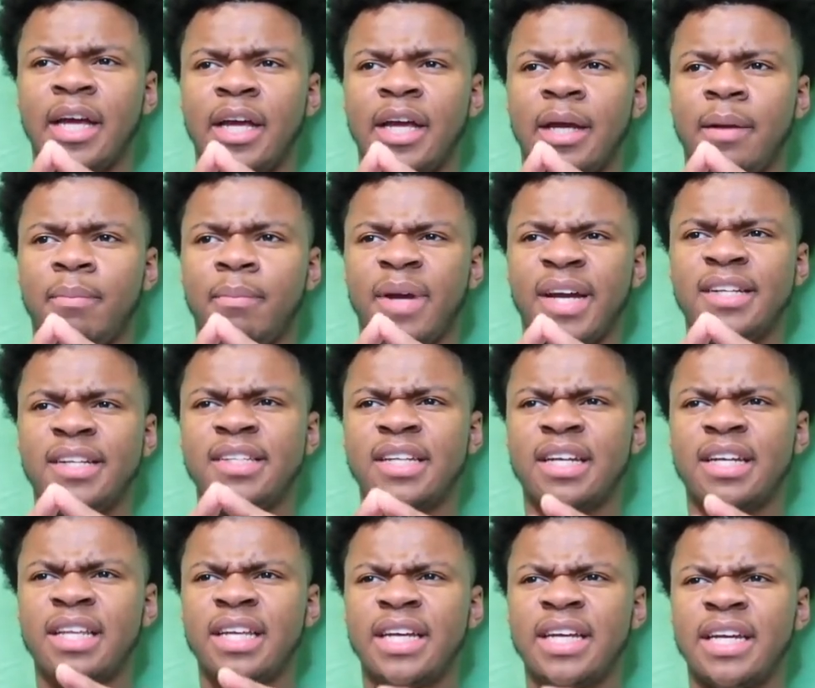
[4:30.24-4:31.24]
And
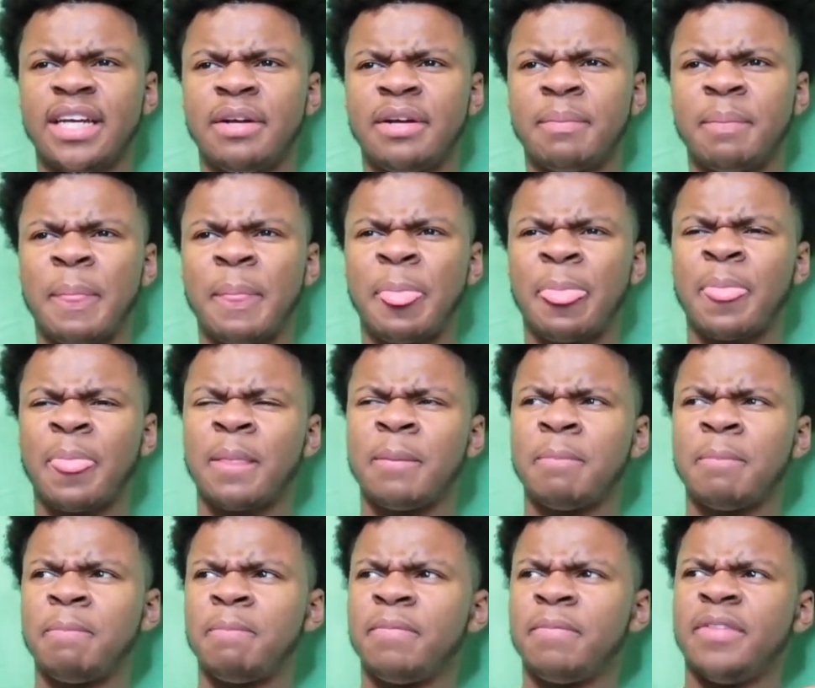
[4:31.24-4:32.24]
basically
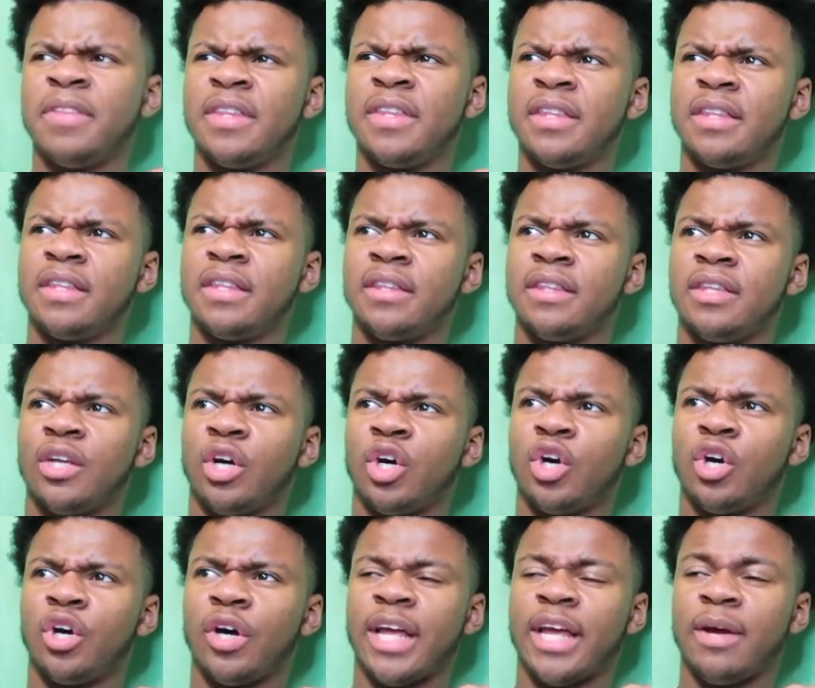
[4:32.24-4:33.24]
the
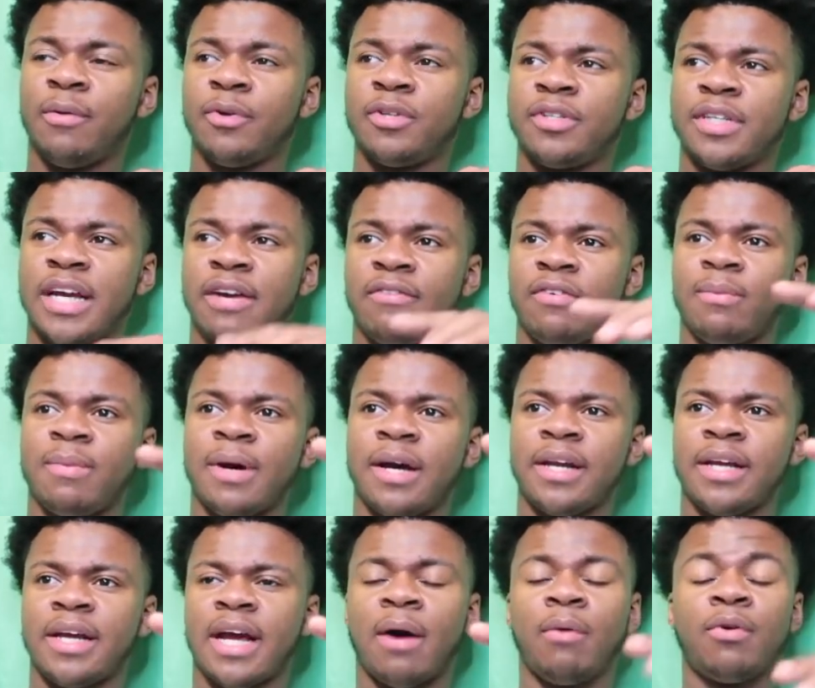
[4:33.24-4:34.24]
it was
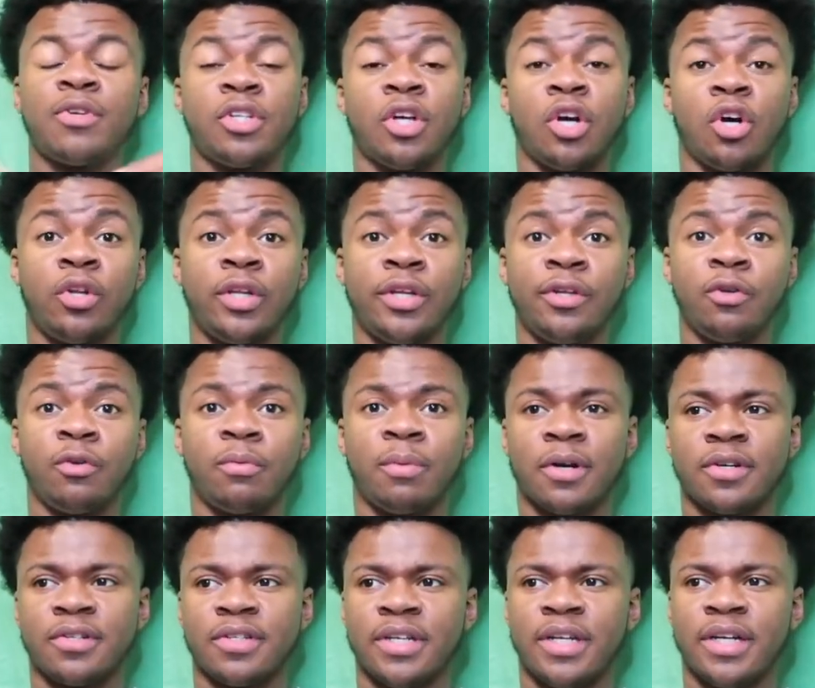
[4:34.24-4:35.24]
everybody. I was the only new
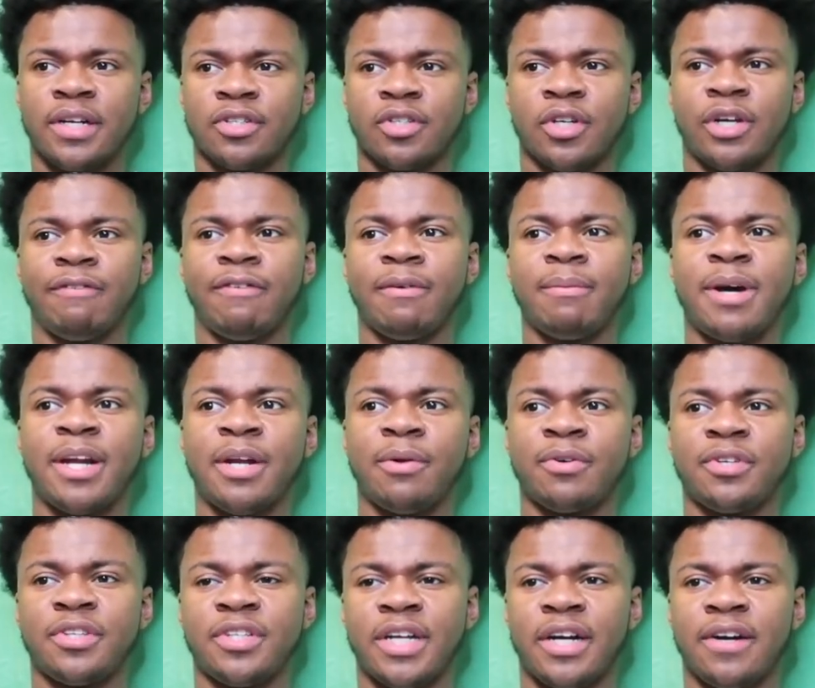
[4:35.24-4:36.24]
person there, so everybody
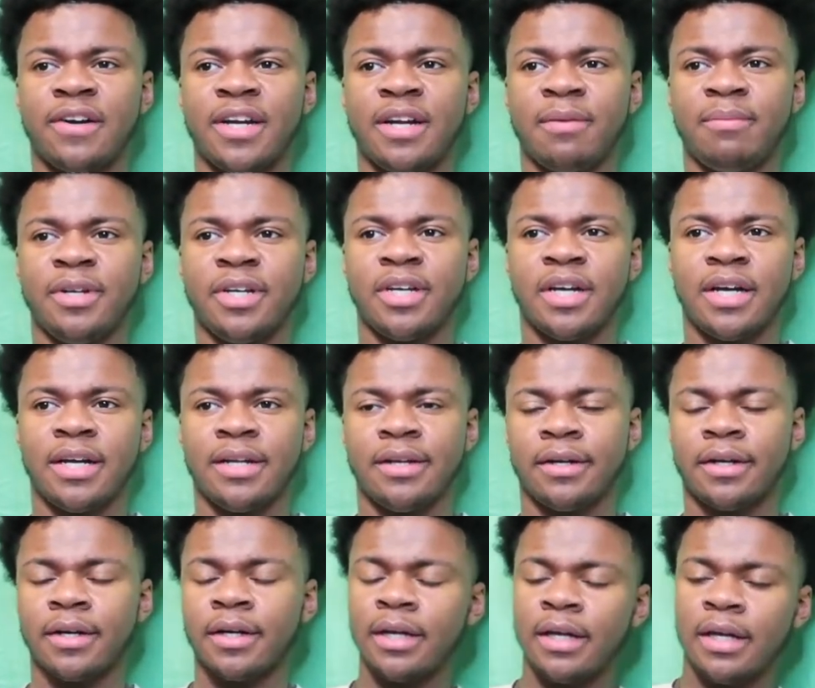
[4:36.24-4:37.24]
was staring at me kind
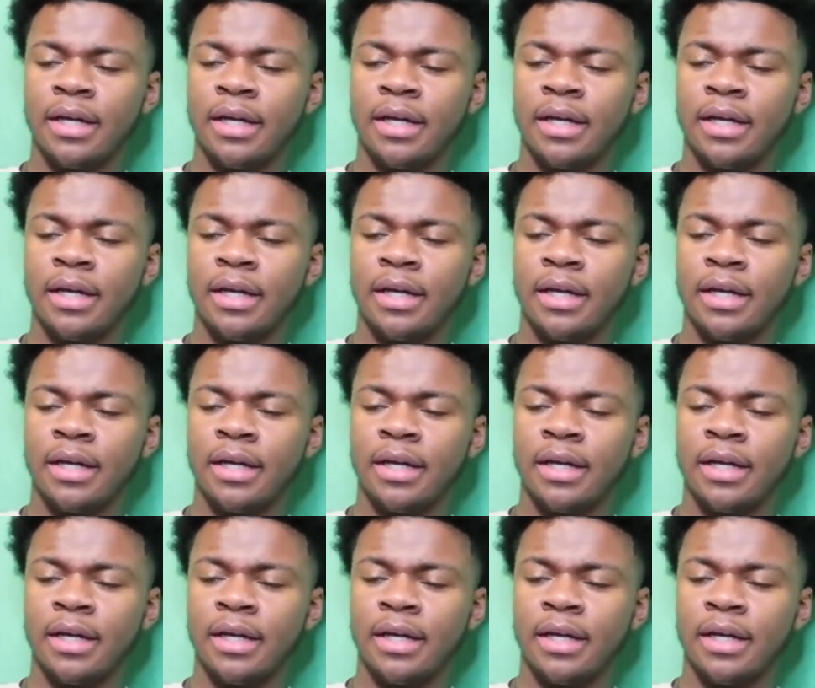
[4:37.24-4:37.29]
of.